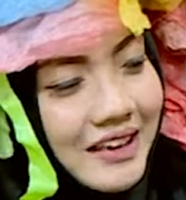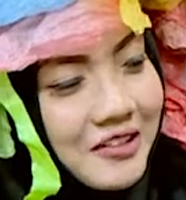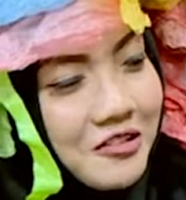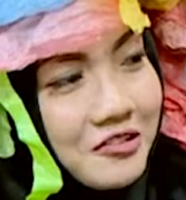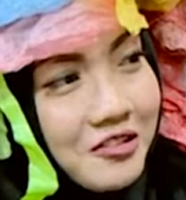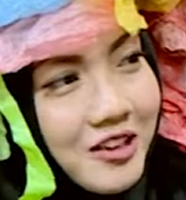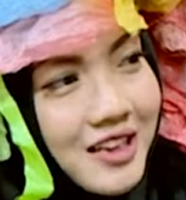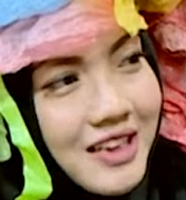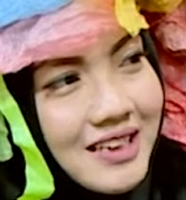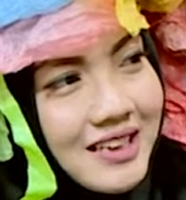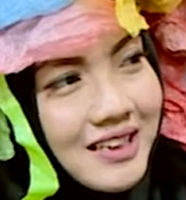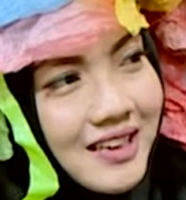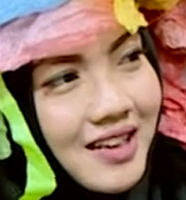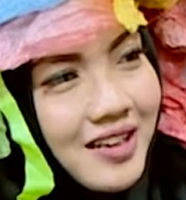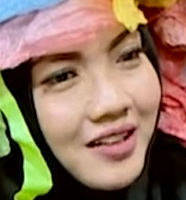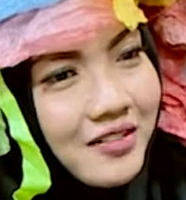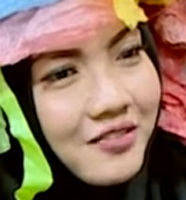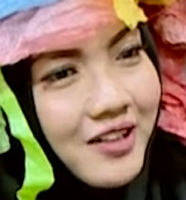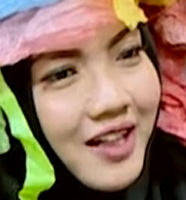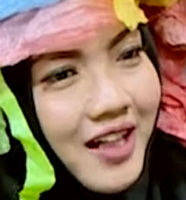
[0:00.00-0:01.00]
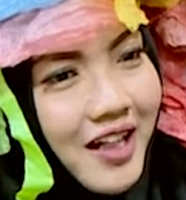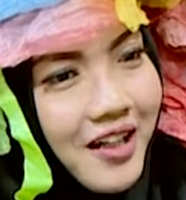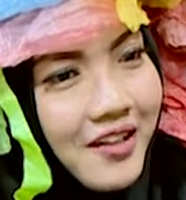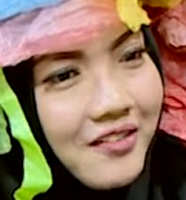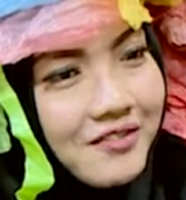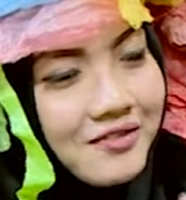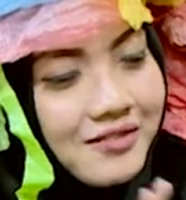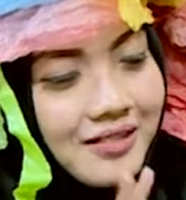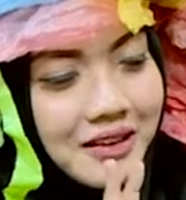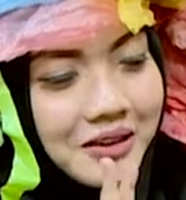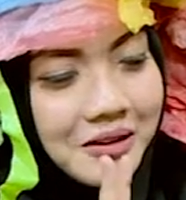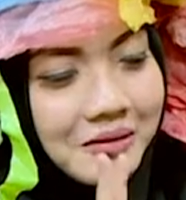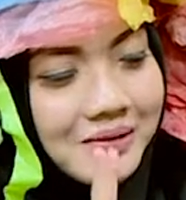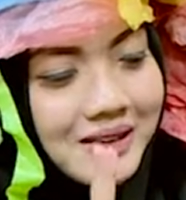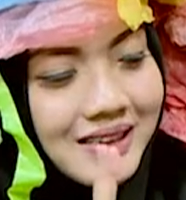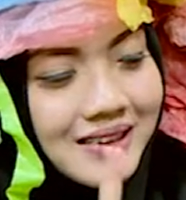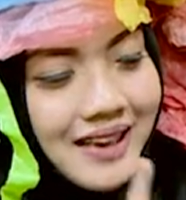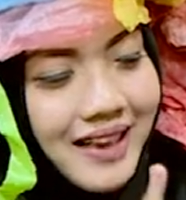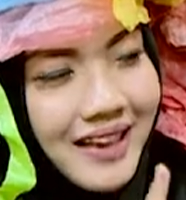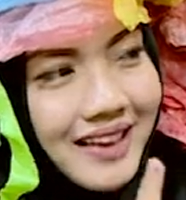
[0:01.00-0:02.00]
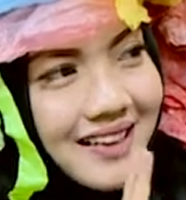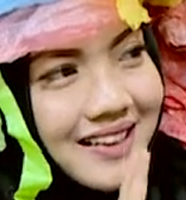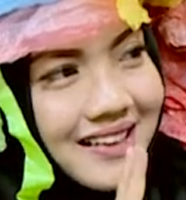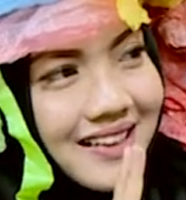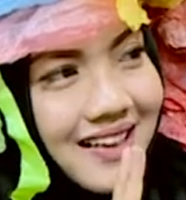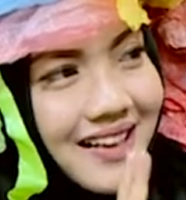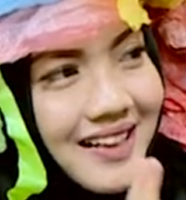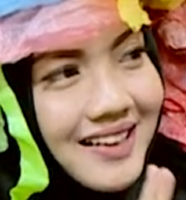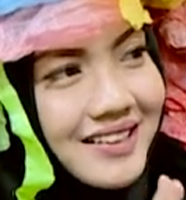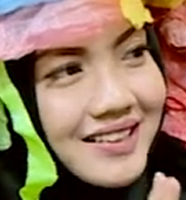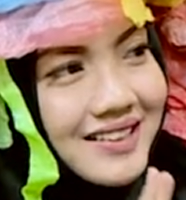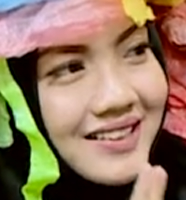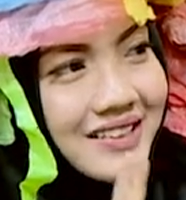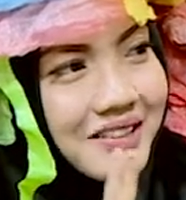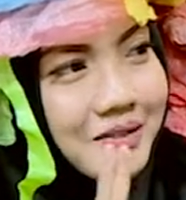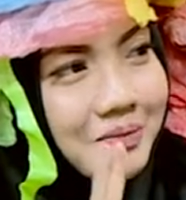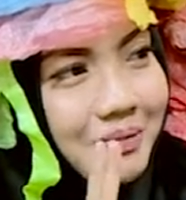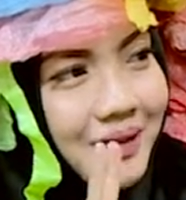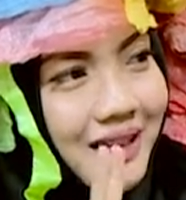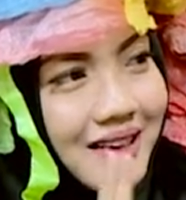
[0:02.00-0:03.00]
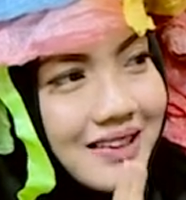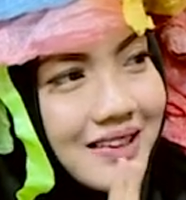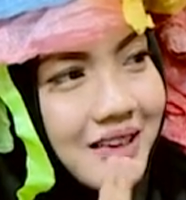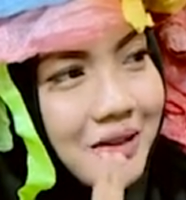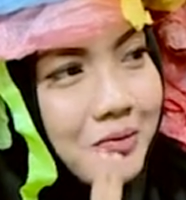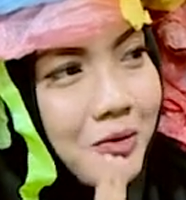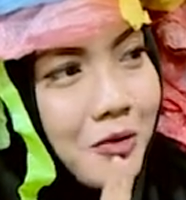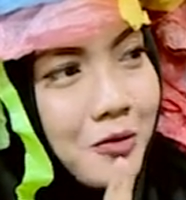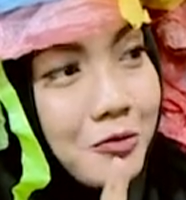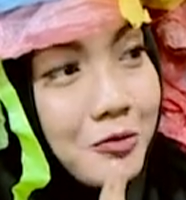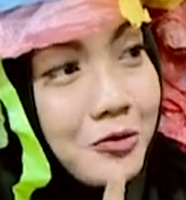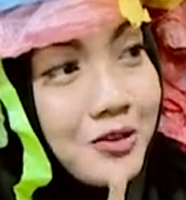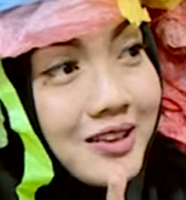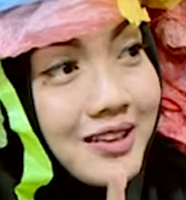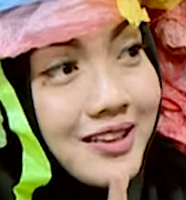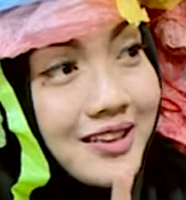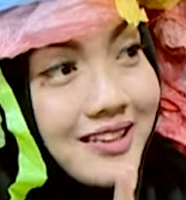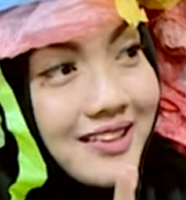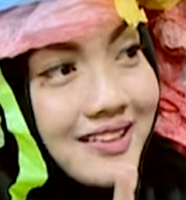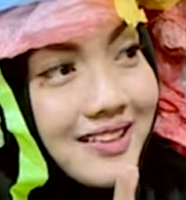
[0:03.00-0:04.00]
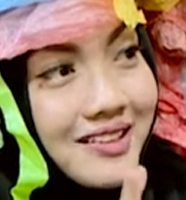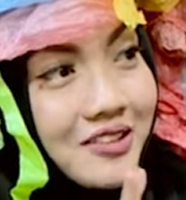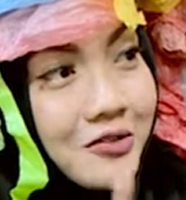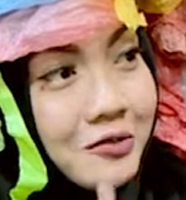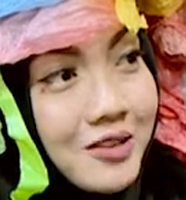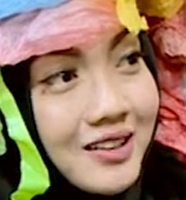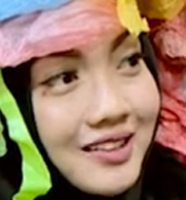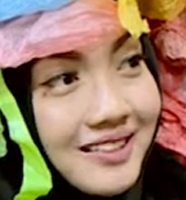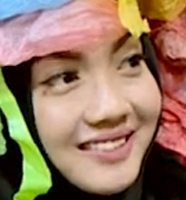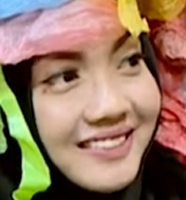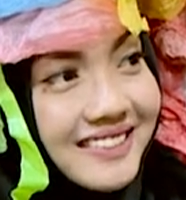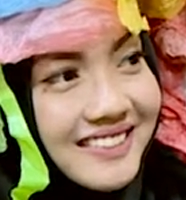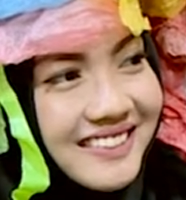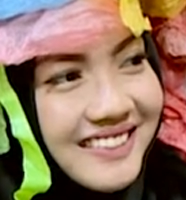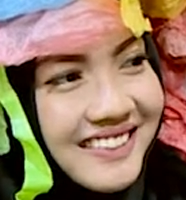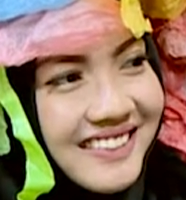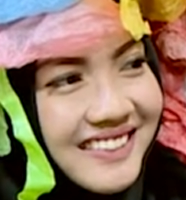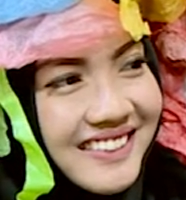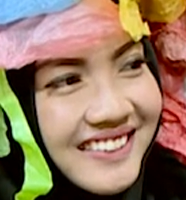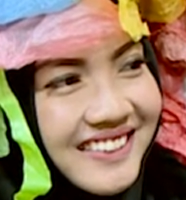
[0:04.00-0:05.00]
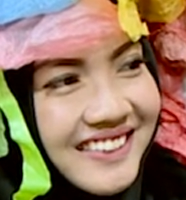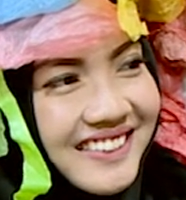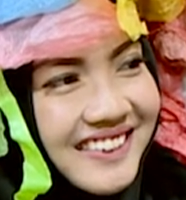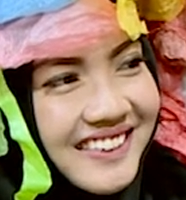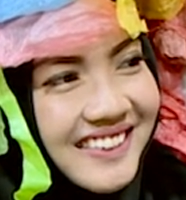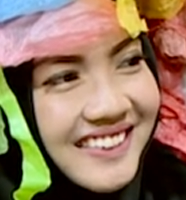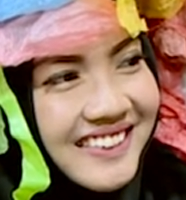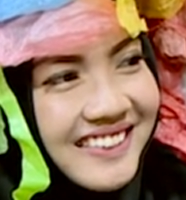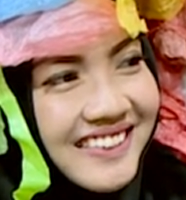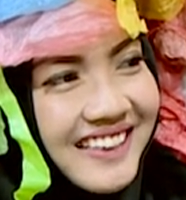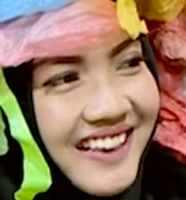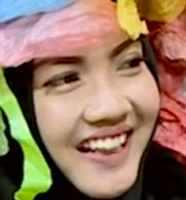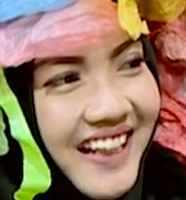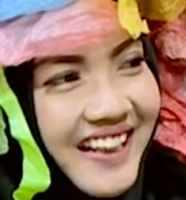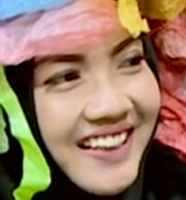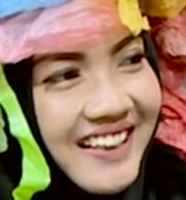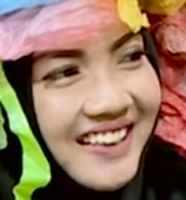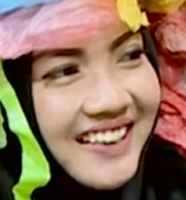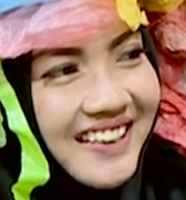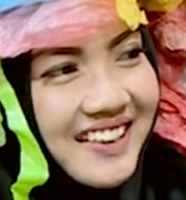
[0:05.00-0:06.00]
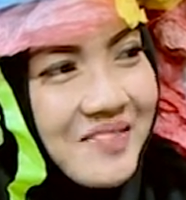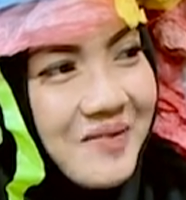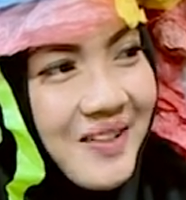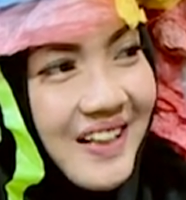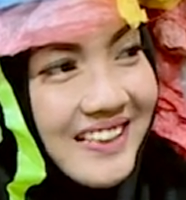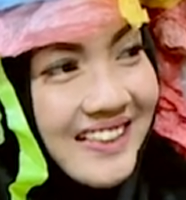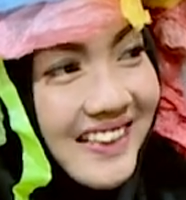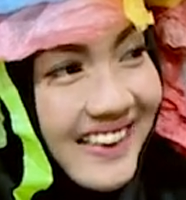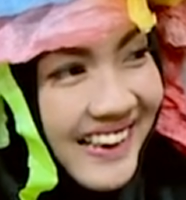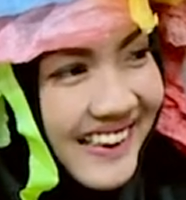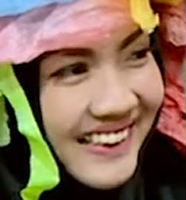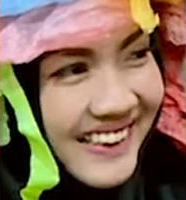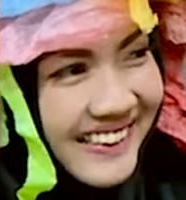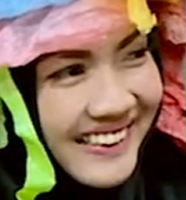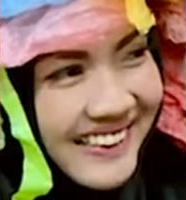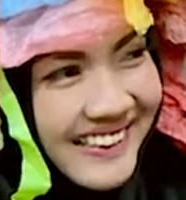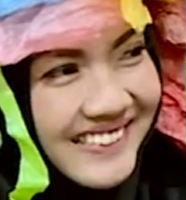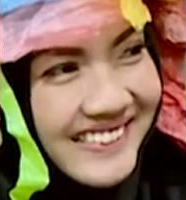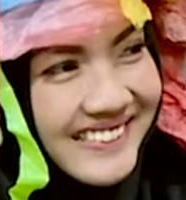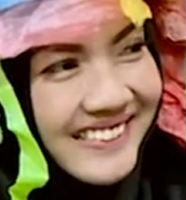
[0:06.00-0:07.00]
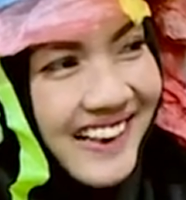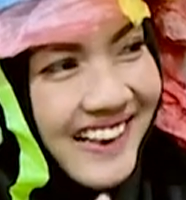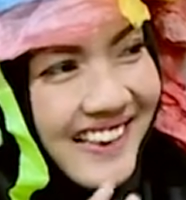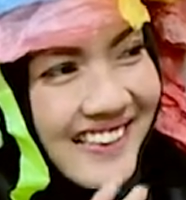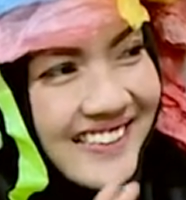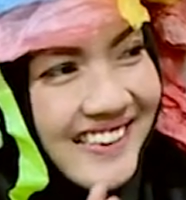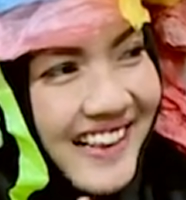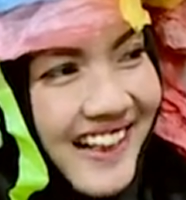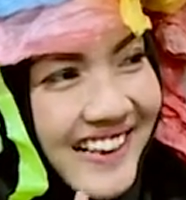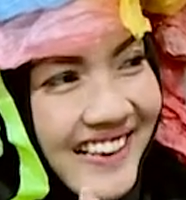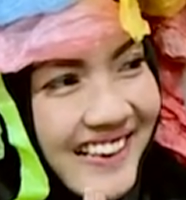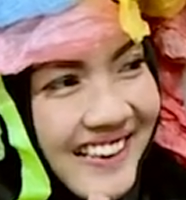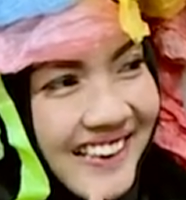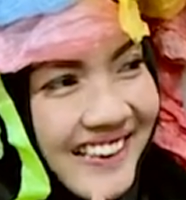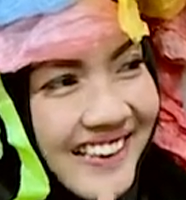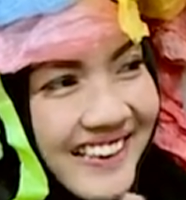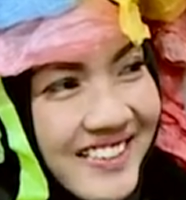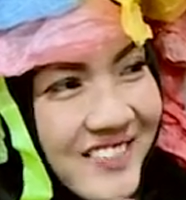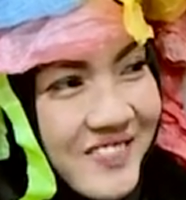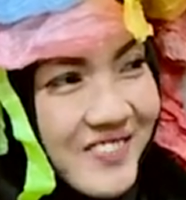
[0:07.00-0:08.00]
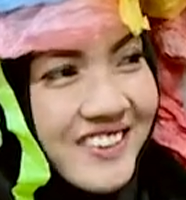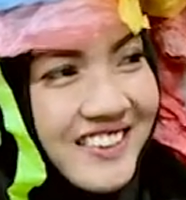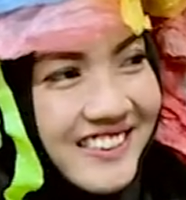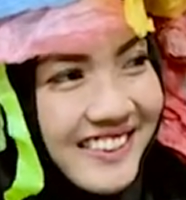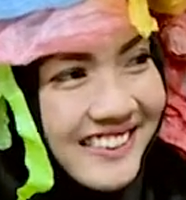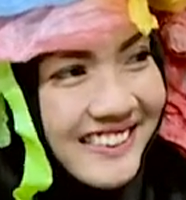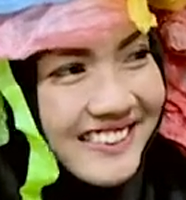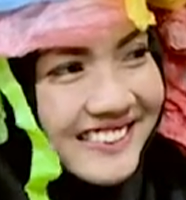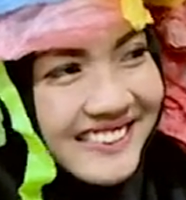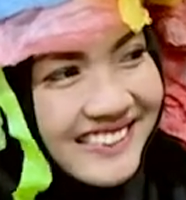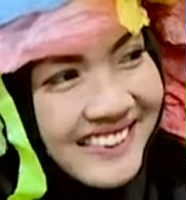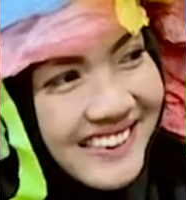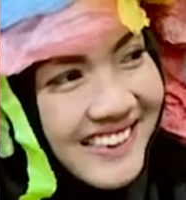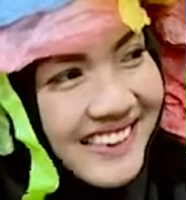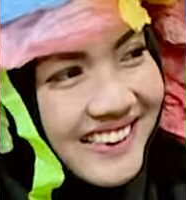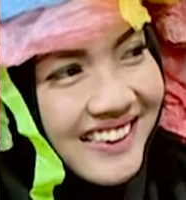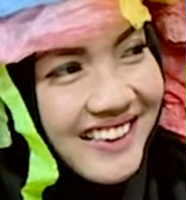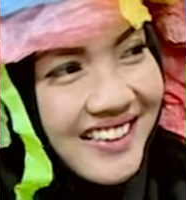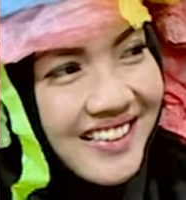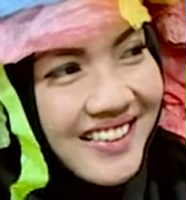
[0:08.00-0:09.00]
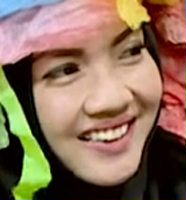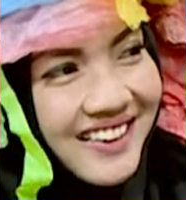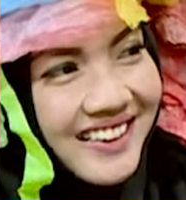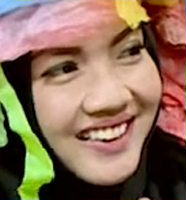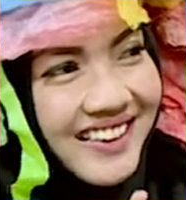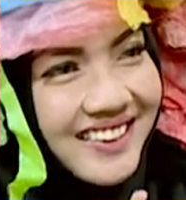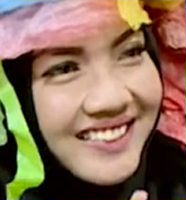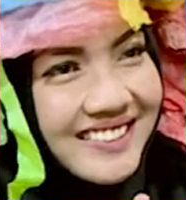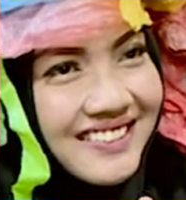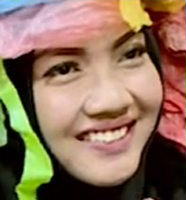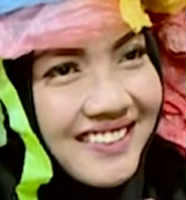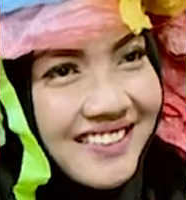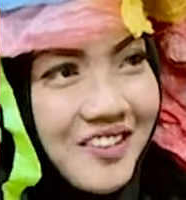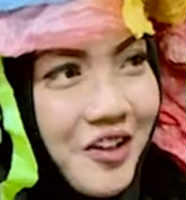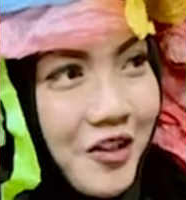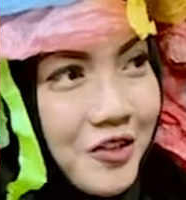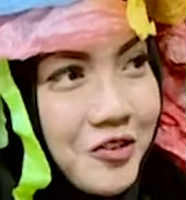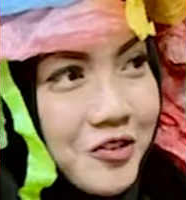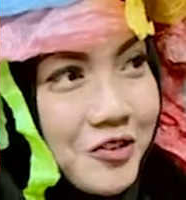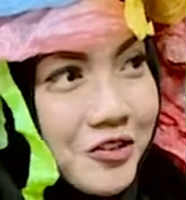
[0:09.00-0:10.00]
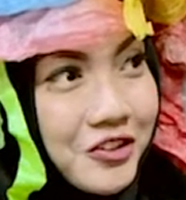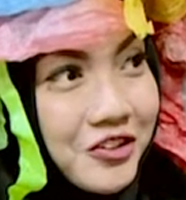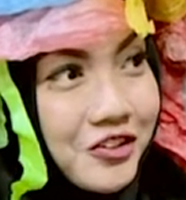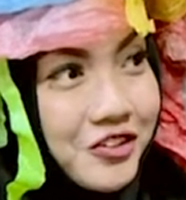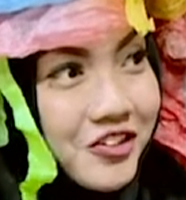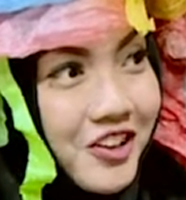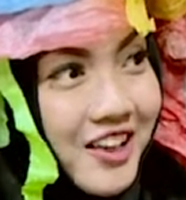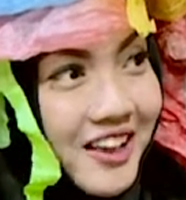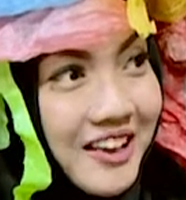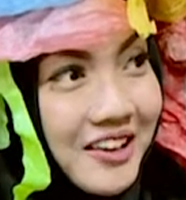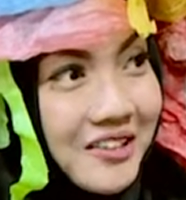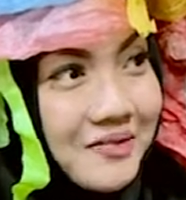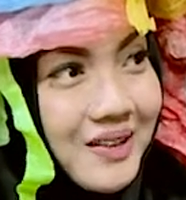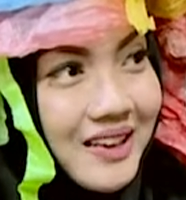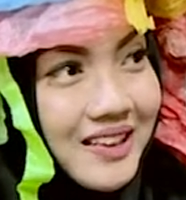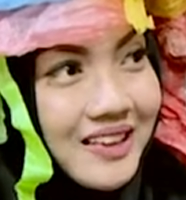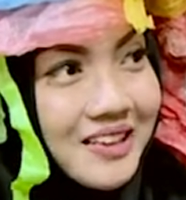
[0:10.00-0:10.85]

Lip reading: Indonesia we have second largest plastic polluters in the world. Can't imagine second in the world. It's the not good rank, but